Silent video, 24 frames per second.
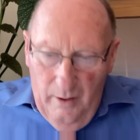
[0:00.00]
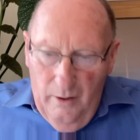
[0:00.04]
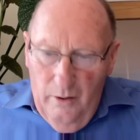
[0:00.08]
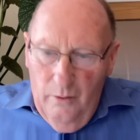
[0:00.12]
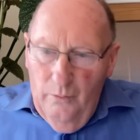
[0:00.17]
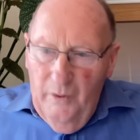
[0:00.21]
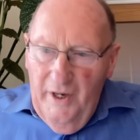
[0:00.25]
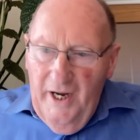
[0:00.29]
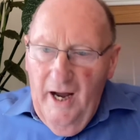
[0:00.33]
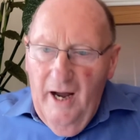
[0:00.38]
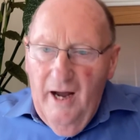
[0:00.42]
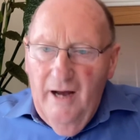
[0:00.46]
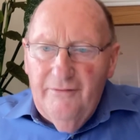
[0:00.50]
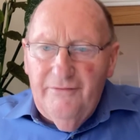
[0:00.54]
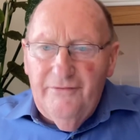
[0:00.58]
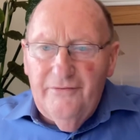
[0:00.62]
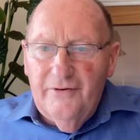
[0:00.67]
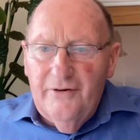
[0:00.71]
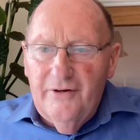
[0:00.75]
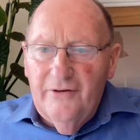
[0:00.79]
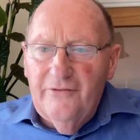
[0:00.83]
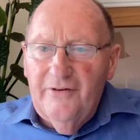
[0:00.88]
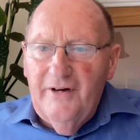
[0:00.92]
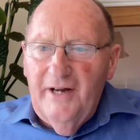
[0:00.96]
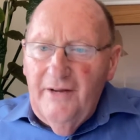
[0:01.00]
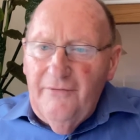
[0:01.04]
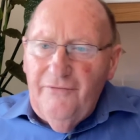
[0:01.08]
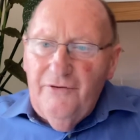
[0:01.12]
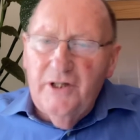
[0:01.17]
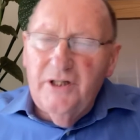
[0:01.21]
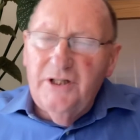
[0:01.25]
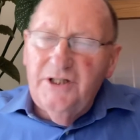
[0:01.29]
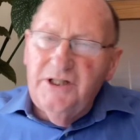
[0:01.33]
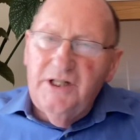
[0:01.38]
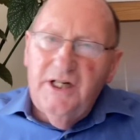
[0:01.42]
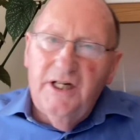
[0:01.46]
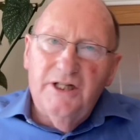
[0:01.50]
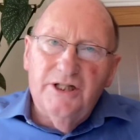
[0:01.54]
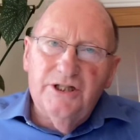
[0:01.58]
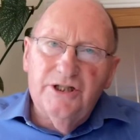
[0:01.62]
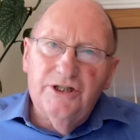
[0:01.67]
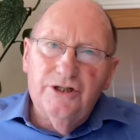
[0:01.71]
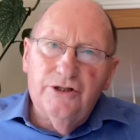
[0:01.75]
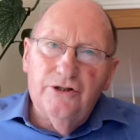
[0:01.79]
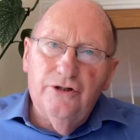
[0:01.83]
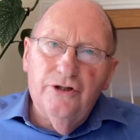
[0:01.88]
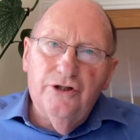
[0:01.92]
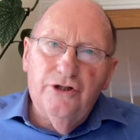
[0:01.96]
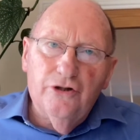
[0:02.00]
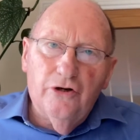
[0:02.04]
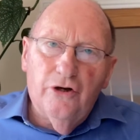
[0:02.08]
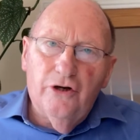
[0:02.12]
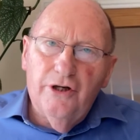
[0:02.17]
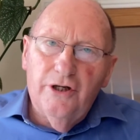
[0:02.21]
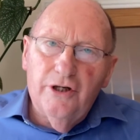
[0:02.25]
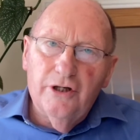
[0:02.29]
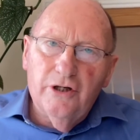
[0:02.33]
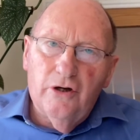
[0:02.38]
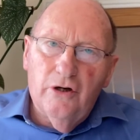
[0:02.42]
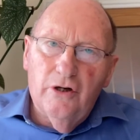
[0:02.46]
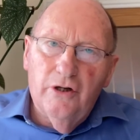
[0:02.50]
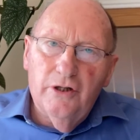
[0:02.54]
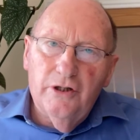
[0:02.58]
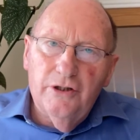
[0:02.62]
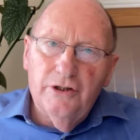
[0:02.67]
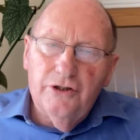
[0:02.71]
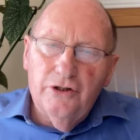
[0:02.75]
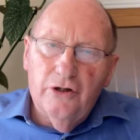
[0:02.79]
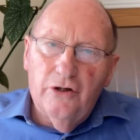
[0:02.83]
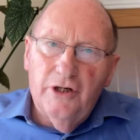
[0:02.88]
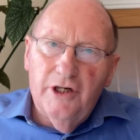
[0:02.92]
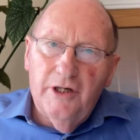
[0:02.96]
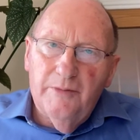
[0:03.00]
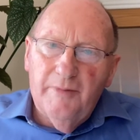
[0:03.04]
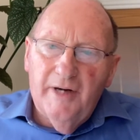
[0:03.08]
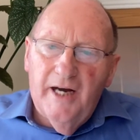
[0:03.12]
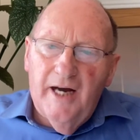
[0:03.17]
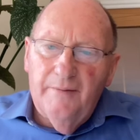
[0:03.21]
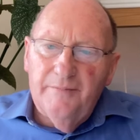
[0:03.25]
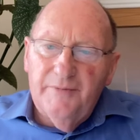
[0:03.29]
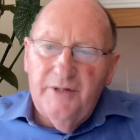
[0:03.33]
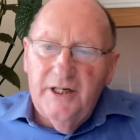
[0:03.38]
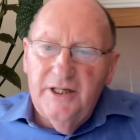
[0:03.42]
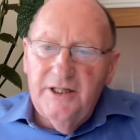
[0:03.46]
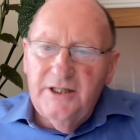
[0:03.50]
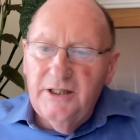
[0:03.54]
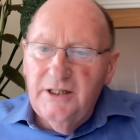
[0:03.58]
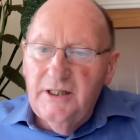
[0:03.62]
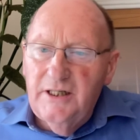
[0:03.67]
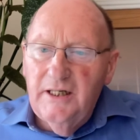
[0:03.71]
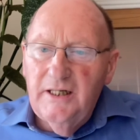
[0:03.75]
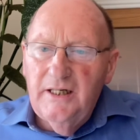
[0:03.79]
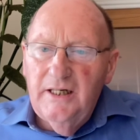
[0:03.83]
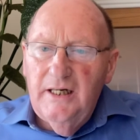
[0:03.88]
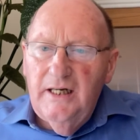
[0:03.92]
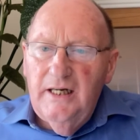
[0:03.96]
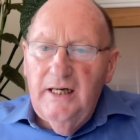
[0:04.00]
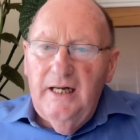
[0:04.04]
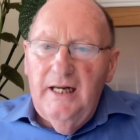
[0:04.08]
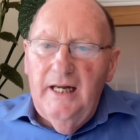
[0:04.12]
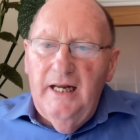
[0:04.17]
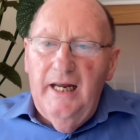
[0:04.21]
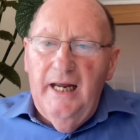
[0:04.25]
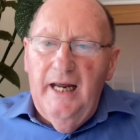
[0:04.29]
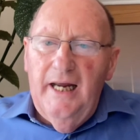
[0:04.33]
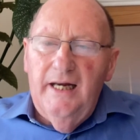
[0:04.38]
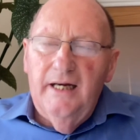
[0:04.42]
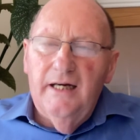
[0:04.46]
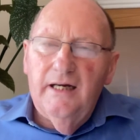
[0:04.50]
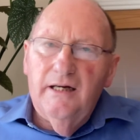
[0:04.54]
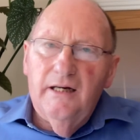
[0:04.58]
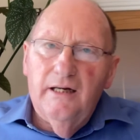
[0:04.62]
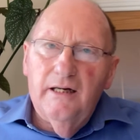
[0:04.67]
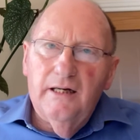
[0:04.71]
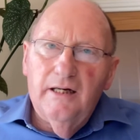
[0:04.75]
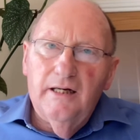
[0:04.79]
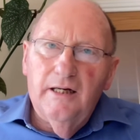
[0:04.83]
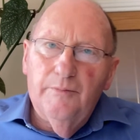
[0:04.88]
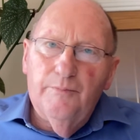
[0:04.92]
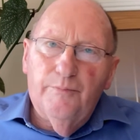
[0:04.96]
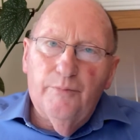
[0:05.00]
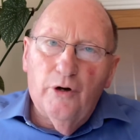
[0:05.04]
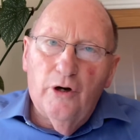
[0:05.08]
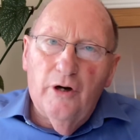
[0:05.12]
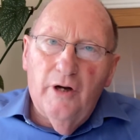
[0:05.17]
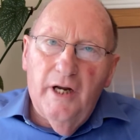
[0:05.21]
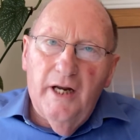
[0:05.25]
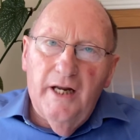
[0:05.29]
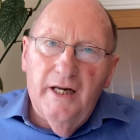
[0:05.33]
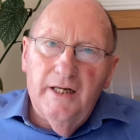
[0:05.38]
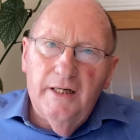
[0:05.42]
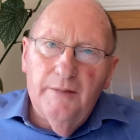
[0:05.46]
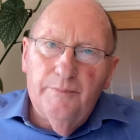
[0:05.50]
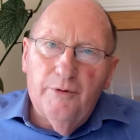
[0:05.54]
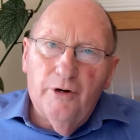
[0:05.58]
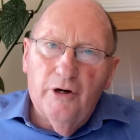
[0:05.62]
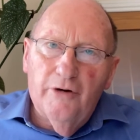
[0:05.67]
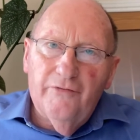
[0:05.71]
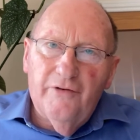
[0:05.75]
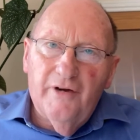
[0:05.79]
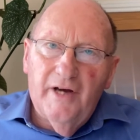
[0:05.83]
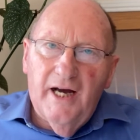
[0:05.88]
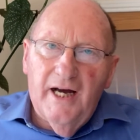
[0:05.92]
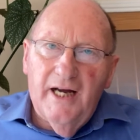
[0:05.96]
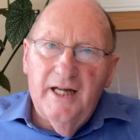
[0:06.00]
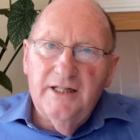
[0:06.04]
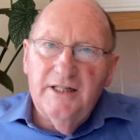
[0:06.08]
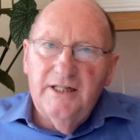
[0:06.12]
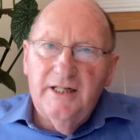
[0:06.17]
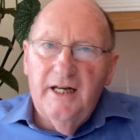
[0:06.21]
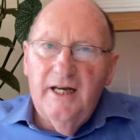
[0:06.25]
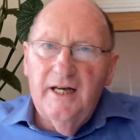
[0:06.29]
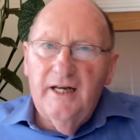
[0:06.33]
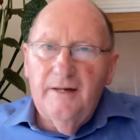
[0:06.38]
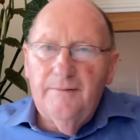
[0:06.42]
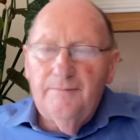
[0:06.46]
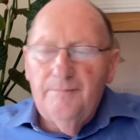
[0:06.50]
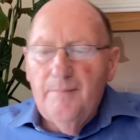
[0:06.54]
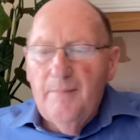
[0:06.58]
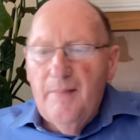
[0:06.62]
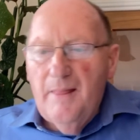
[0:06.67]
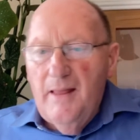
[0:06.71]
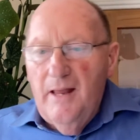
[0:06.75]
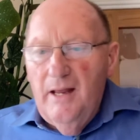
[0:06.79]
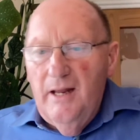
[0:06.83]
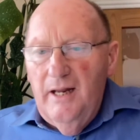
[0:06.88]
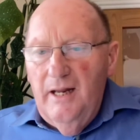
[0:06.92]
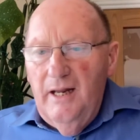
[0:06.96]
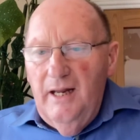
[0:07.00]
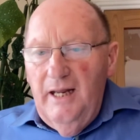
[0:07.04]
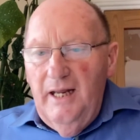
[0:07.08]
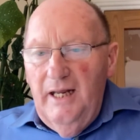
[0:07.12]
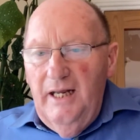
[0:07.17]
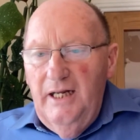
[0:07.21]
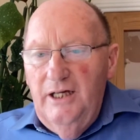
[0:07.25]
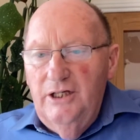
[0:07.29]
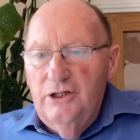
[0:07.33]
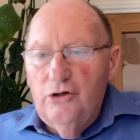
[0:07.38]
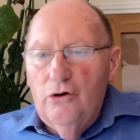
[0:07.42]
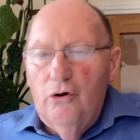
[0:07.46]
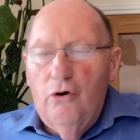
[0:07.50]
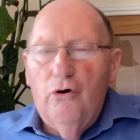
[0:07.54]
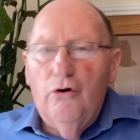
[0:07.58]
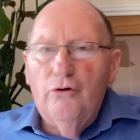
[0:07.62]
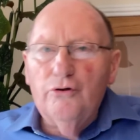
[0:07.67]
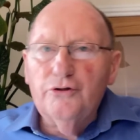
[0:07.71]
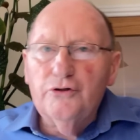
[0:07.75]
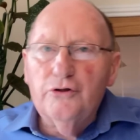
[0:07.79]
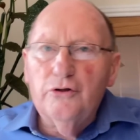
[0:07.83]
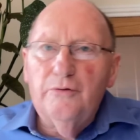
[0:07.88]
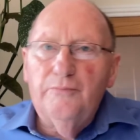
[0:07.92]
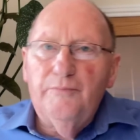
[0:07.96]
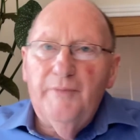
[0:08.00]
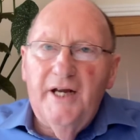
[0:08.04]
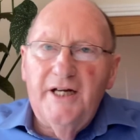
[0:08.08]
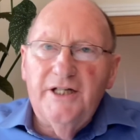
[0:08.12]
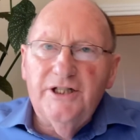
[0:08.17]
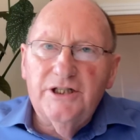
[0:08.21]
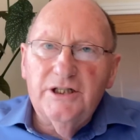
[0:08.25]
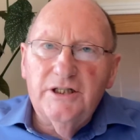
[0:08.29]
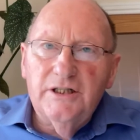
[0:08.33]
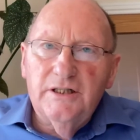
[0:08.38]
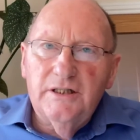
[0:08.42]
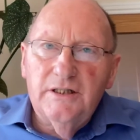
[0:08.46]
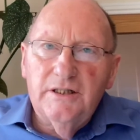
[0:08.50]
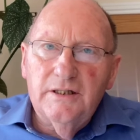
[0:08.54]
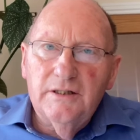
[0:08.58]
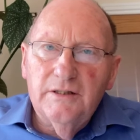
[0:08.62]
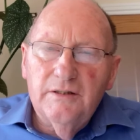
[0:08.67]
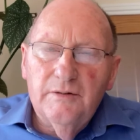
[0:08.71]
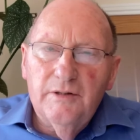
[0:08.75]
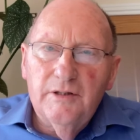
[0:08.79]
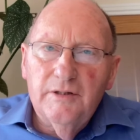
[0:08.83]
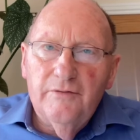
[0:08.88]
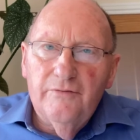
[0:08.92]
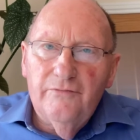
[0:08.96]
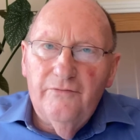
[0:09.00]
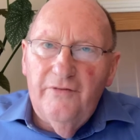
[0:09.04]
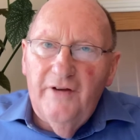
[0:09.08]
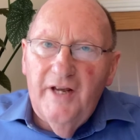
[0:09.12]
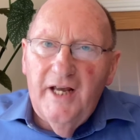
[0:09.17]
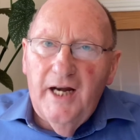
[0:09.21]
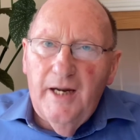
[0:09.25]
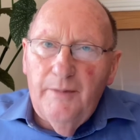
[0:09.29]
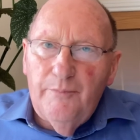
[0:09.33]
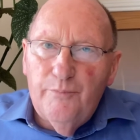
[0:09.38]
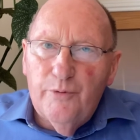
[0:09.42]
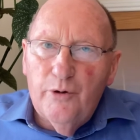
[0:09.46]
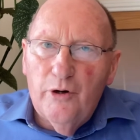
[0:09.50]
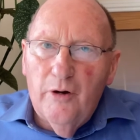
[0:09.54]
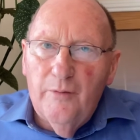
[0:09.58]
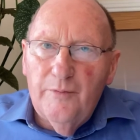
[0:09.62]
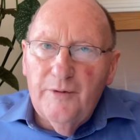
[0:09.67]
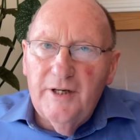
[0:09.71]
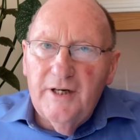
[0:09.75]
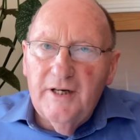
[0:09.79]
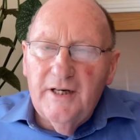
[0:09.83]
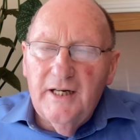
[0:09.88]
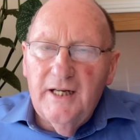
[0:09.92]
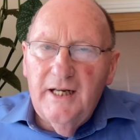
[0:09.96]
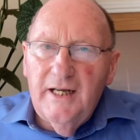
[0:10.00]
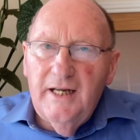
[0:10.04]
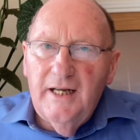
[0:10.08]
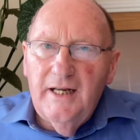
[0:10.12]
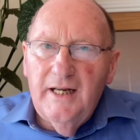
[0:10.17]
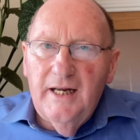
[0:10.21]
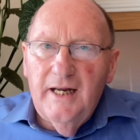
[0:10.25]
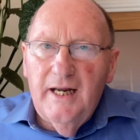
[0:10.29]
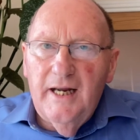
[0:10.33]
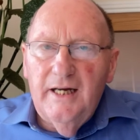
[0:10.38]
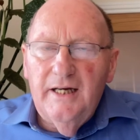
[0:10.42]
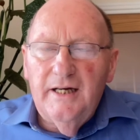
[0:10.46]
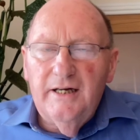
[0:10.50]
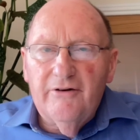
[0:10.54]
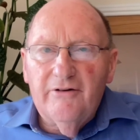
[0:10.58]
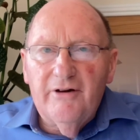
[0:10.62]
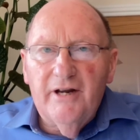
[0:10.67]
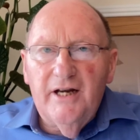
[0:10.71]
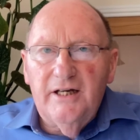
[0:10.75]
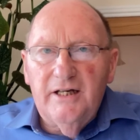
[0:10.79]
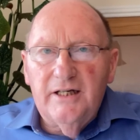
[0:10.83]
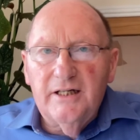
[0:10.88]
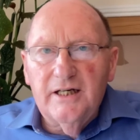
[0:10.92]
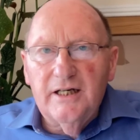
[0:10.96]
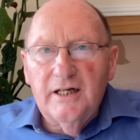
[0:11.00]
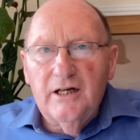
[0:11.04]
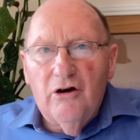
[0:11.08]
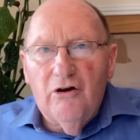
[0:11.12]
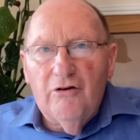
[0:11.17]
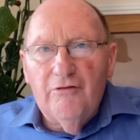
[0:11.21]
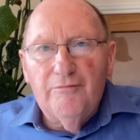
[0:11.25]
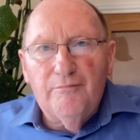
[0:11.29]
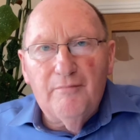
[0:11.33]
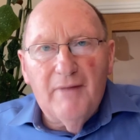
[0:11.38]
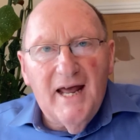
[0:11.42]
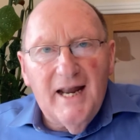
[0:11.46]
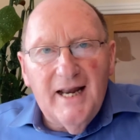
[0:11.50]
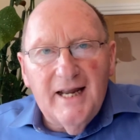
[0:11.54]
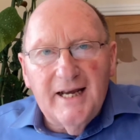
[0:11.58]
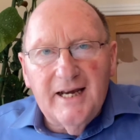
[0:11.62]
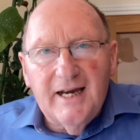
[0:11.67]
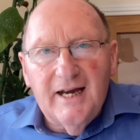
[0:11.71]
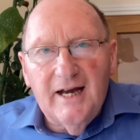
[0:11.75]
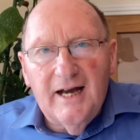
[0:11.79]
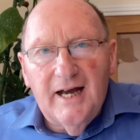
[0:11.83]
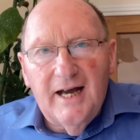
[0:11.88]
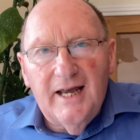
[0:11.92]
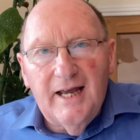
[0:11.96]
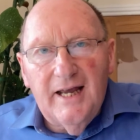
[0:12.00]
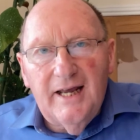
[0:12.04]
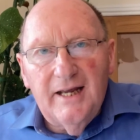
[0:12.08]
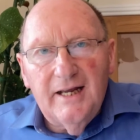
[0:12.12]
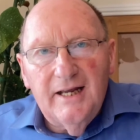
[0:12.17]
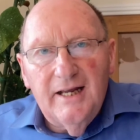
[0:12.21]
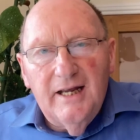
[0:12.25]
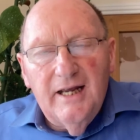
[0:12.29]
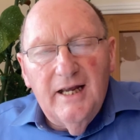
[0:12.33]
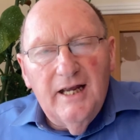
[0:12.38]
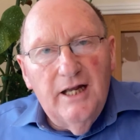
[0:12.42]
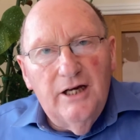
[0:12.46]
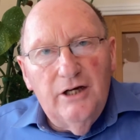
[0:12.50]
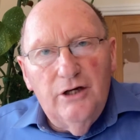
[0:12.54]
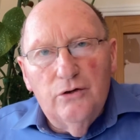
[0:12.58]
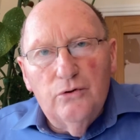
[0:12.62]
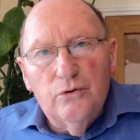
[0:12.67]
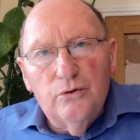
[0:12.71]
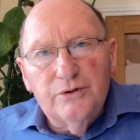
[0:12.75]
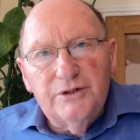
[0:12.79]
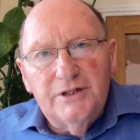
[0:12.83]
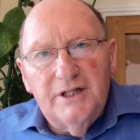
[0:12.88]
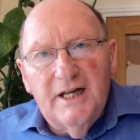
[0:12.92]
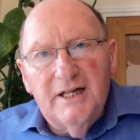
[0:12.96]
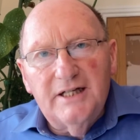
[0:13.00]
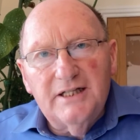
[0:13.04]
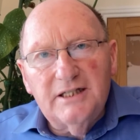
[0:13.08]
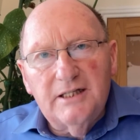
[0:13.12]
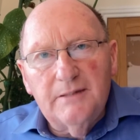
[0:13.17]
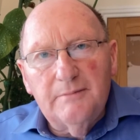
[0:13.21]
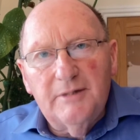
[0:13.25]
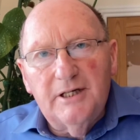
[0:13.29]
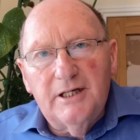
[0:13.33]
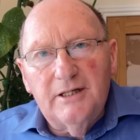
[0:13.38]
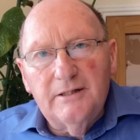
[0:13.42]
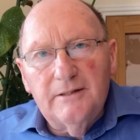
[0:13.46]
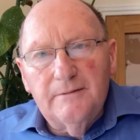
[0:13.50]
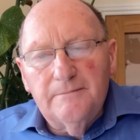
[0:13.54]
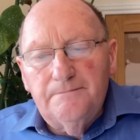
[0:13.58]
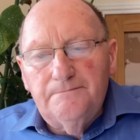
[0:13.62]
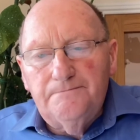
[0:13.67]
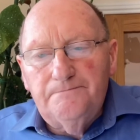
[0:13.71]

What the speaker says: we have references to John the Baptist in the prophet Isaiah. He's also mentioned very prominently in the writing of Malachi in the Old Testament.